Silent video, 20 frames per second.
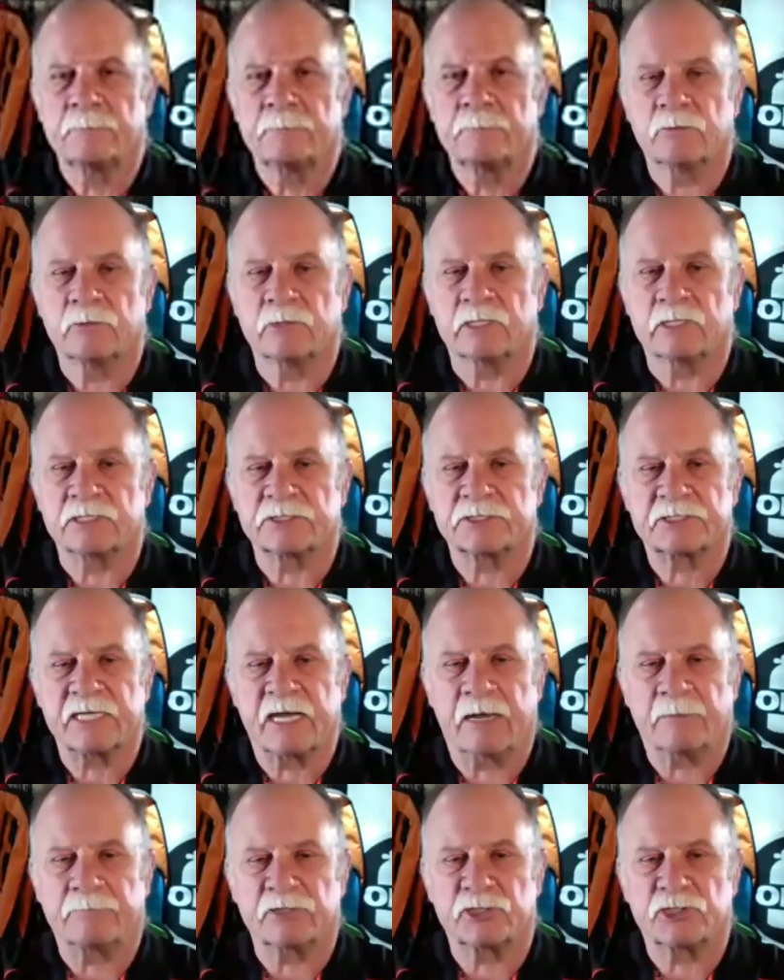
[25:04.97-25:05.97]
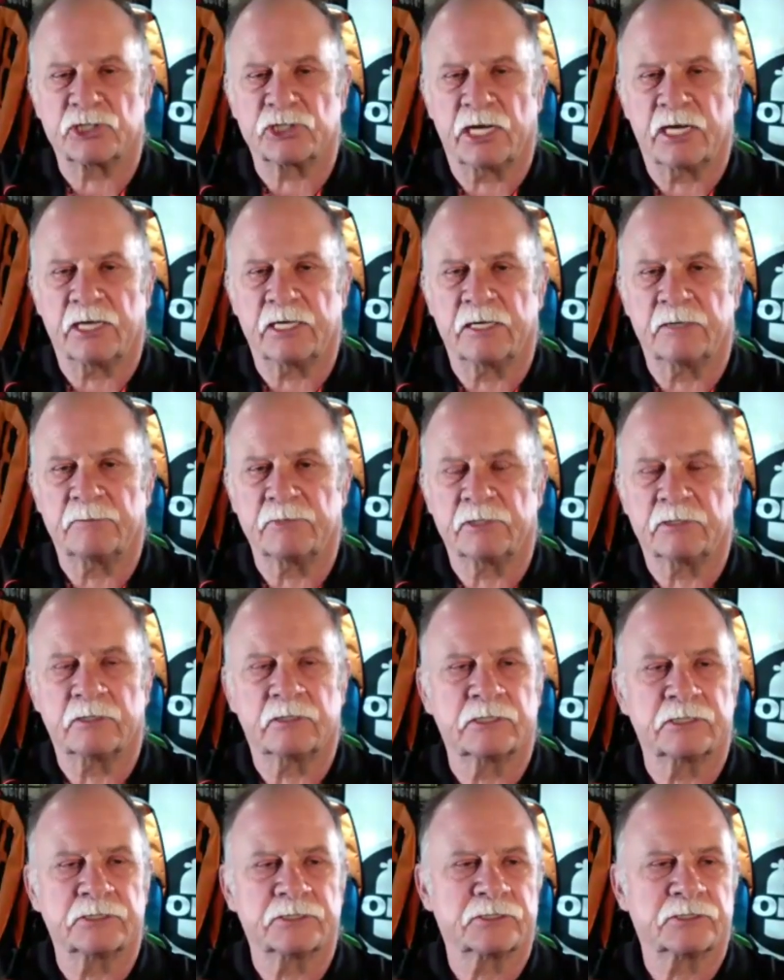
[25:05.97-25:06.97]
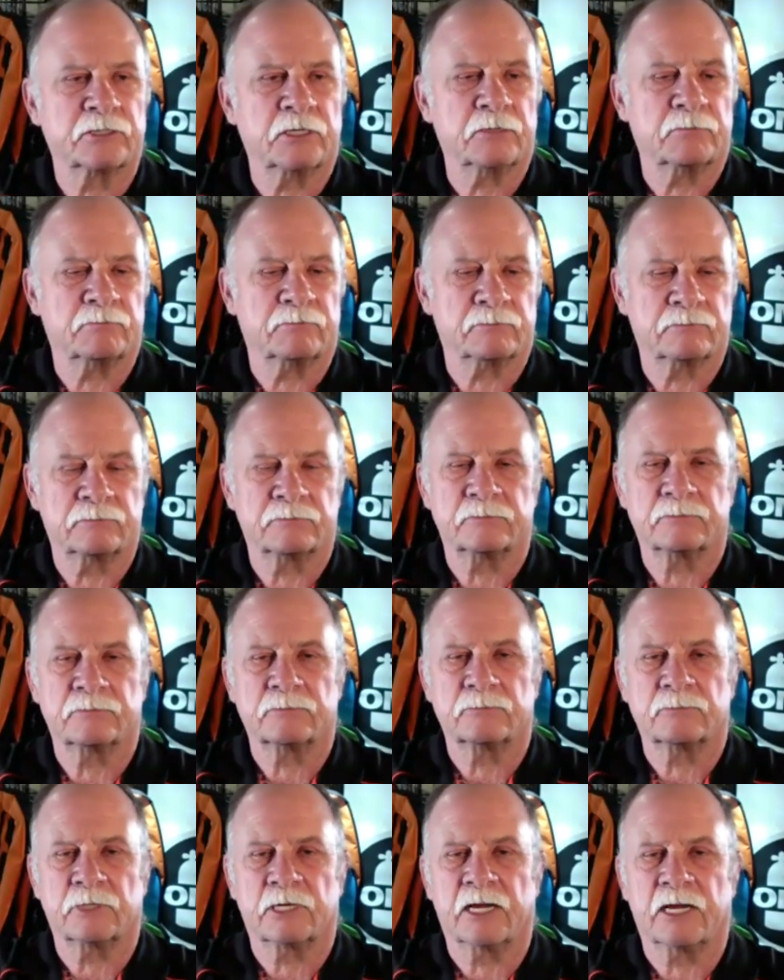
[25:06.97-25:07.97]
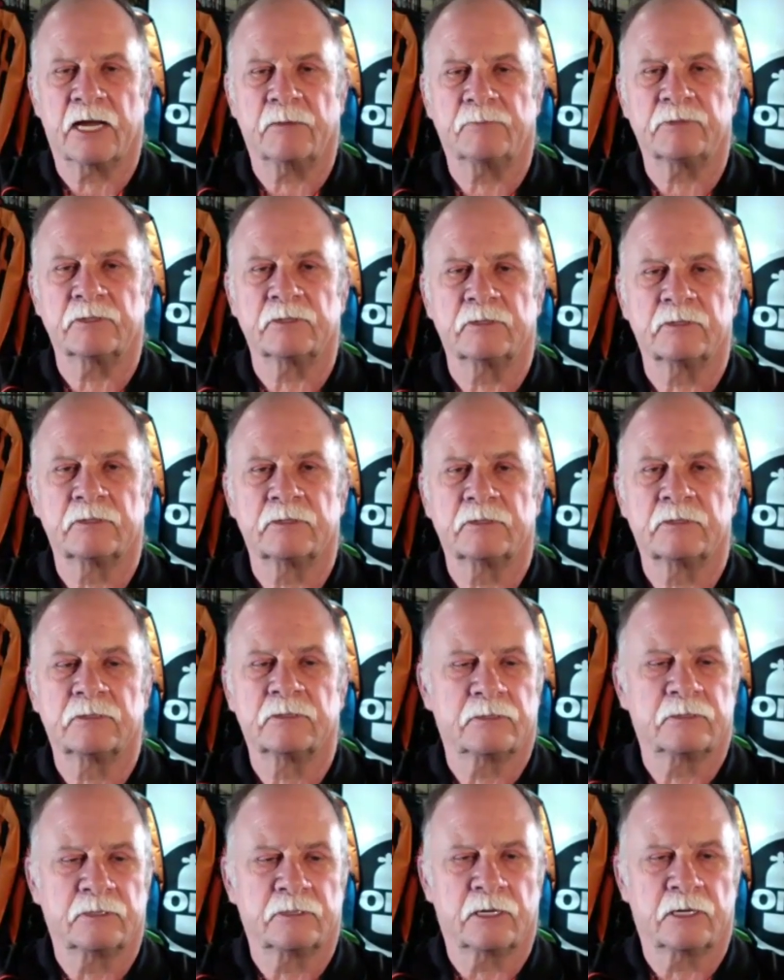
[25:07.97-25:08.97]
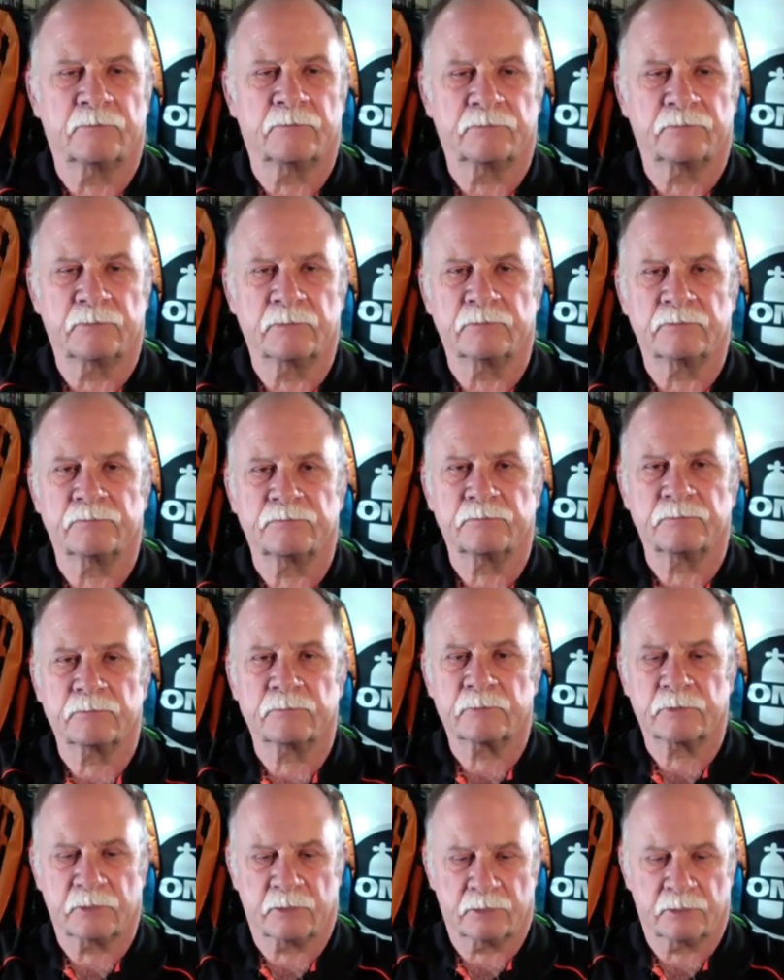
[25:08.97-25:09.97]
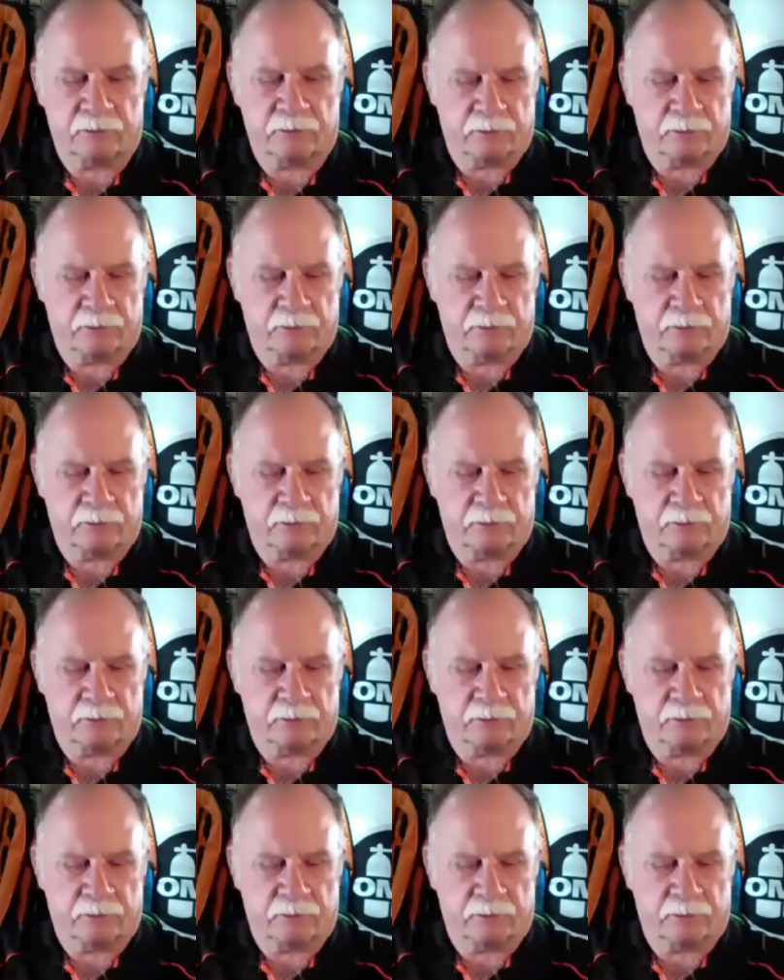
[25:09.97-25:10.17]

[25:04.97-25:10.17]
we're going to stop the share here because, oh, what happened? Oh, okay.